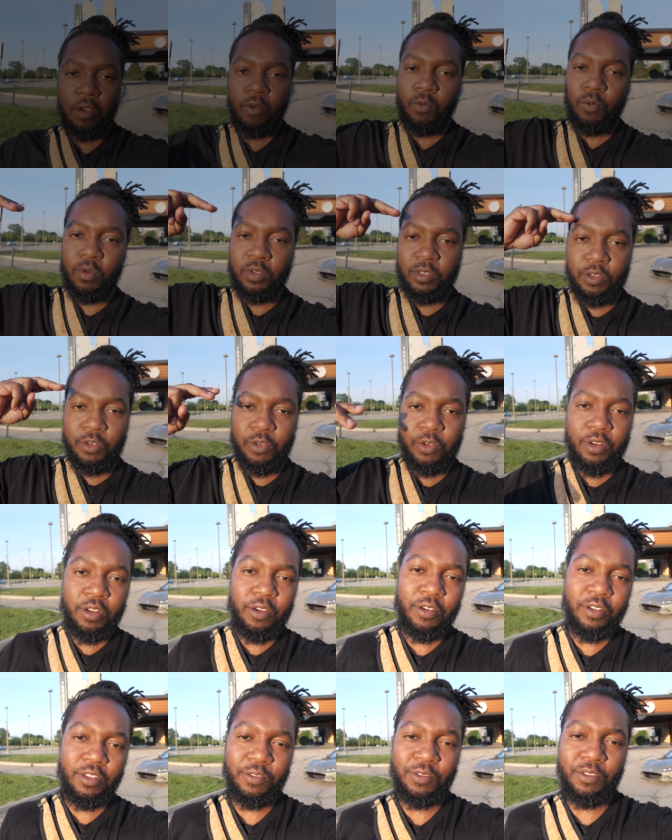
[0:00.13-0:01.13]
What's going
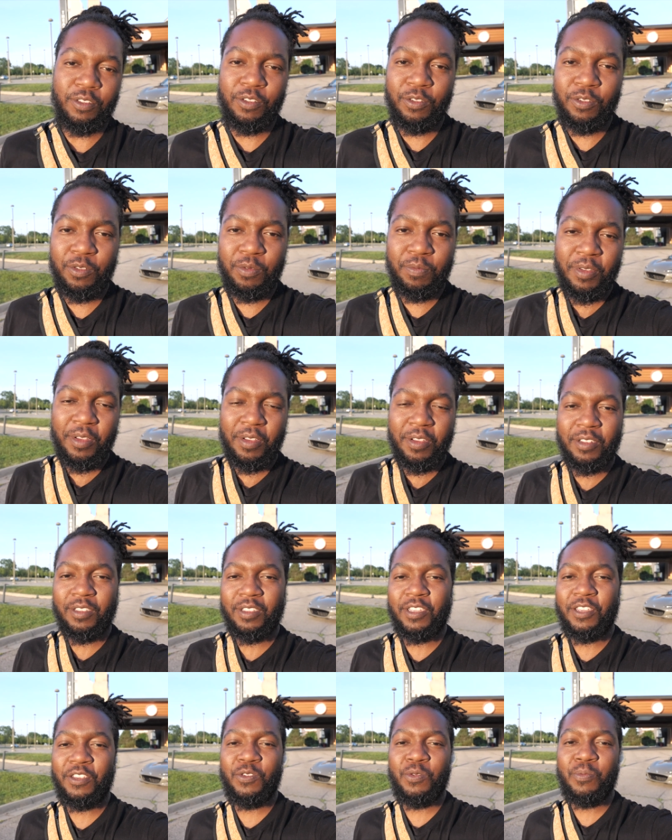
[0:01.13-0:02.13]
on, YouTube? It's
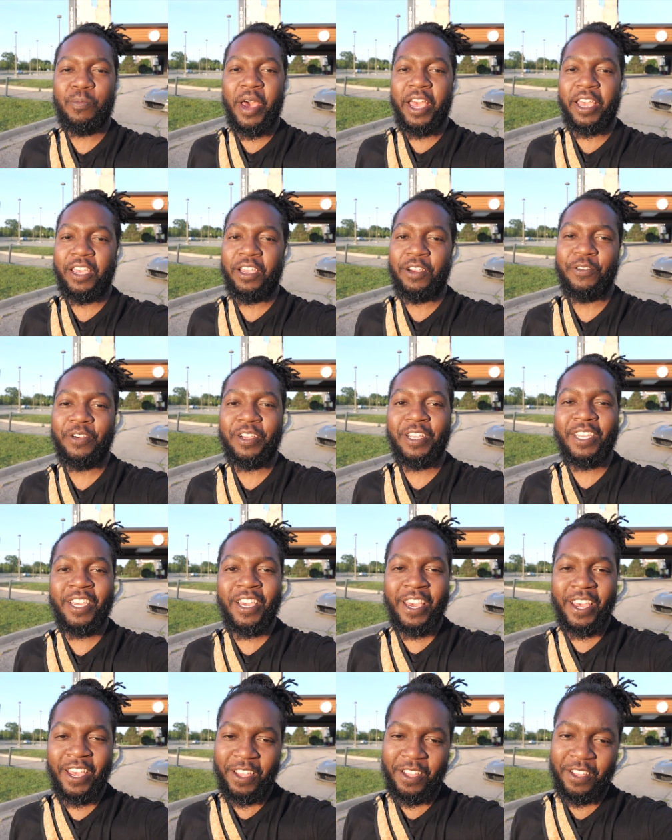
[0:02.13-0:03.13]
Q back here
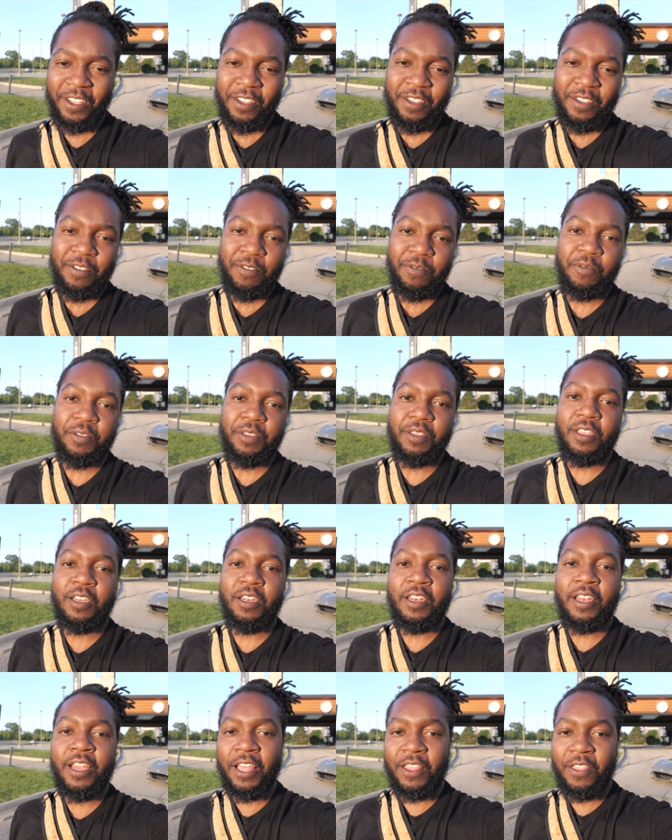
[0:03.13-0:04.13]
again with
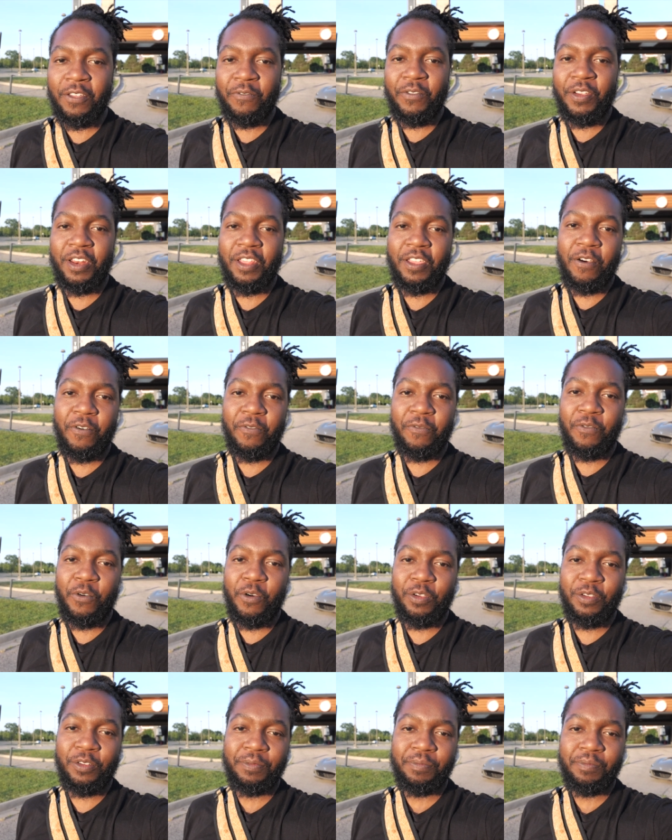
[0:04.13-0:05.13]
another video
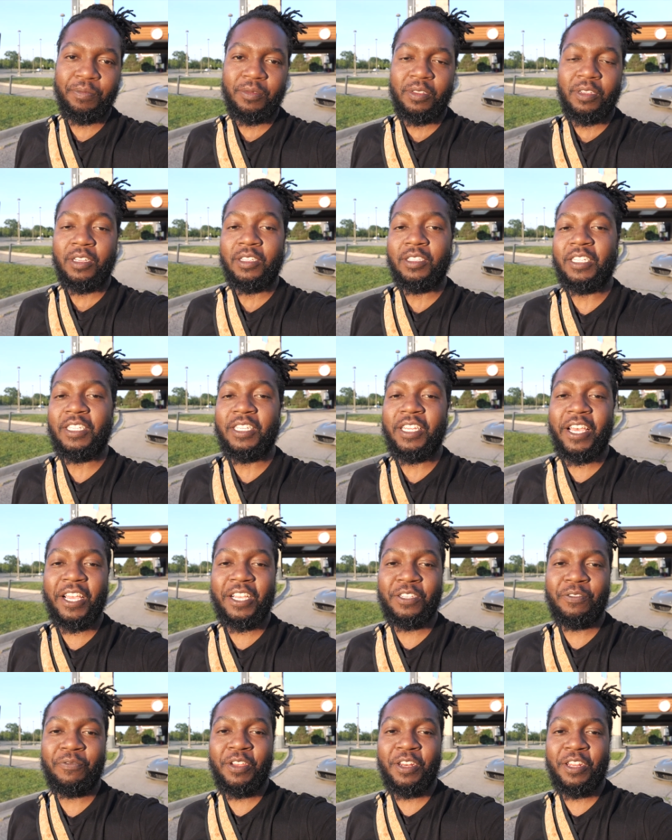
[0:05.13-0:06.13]
for you.
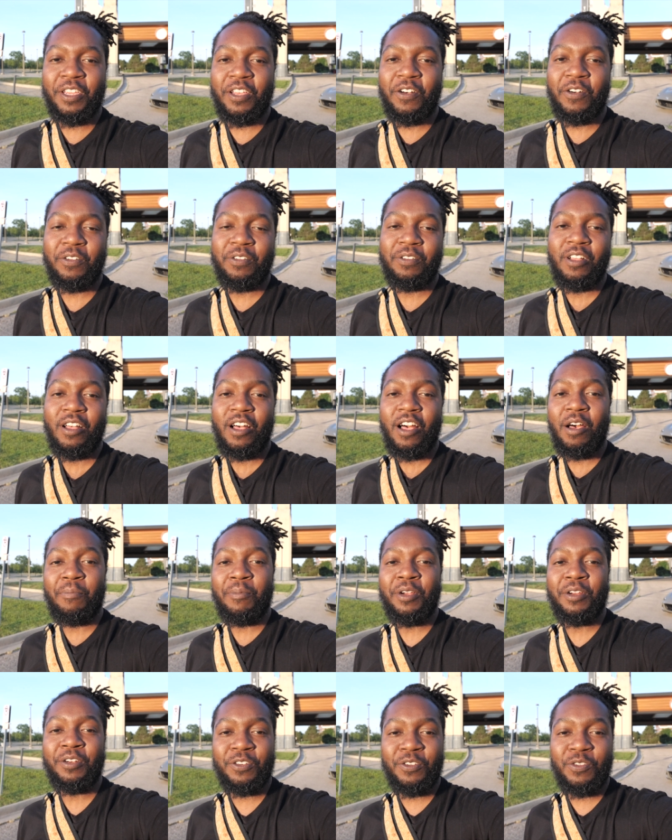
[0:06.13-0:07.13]
Today's video, I'm
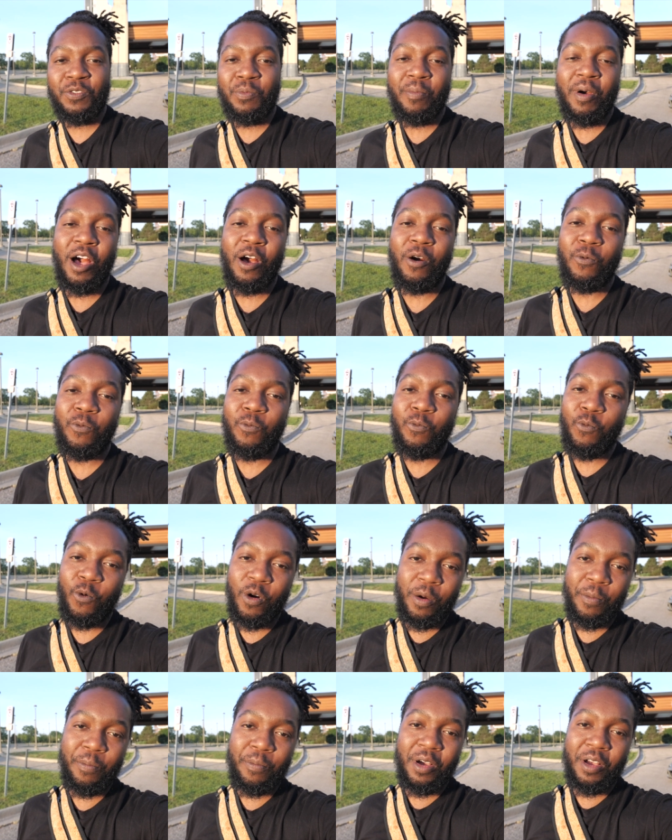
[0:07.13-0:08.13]
here to do my
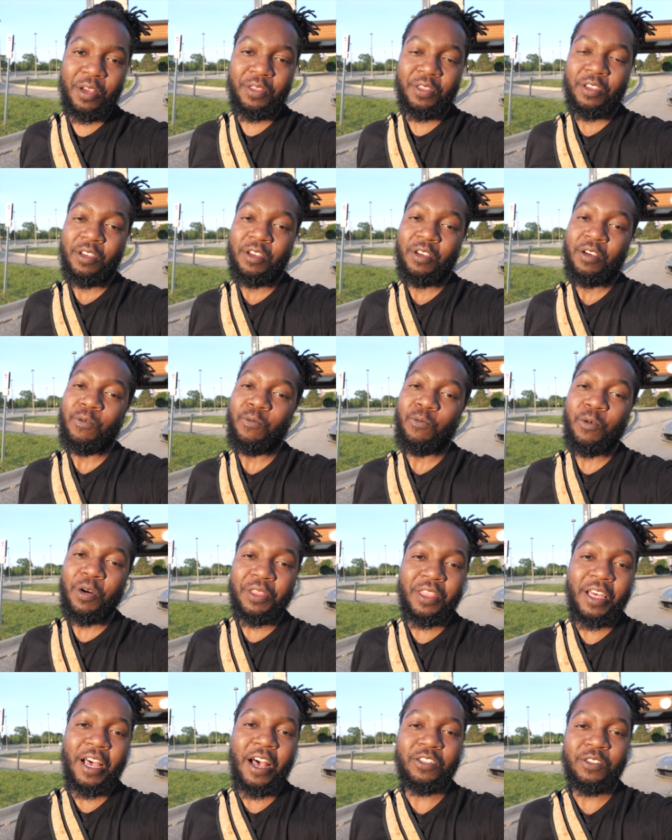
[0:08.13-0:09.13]
1 month
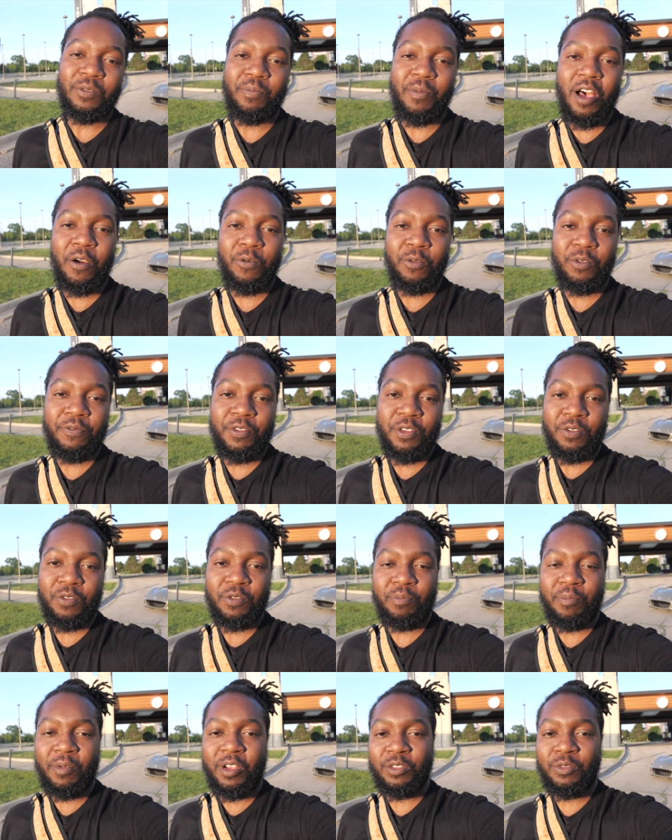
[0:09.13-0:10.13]
1,000 mile review
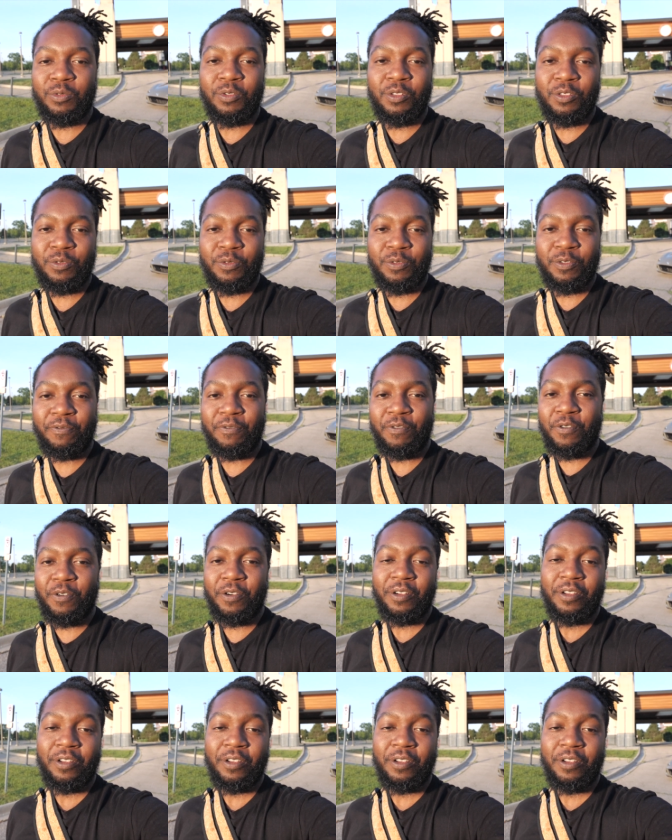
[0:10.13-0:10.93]
on my 2024